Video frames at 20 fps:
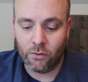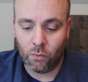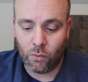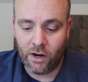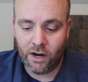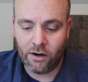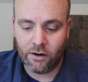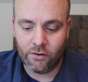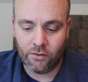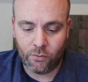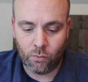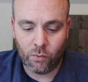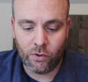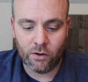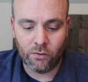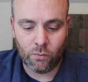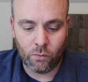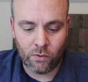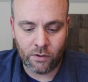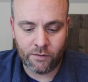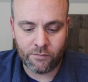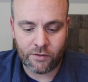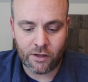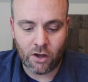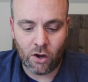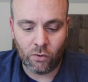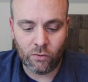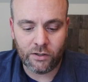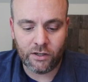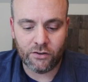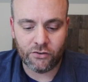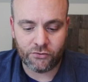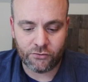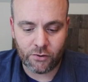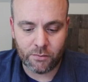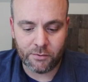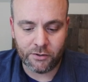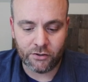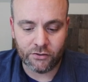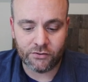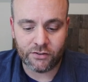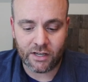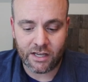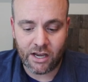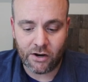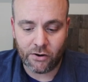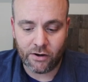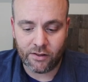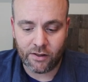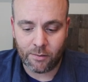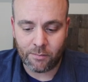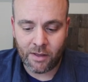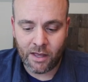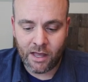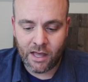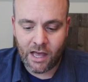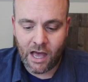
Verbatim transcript: aware that we're one of the only distributors to carry them.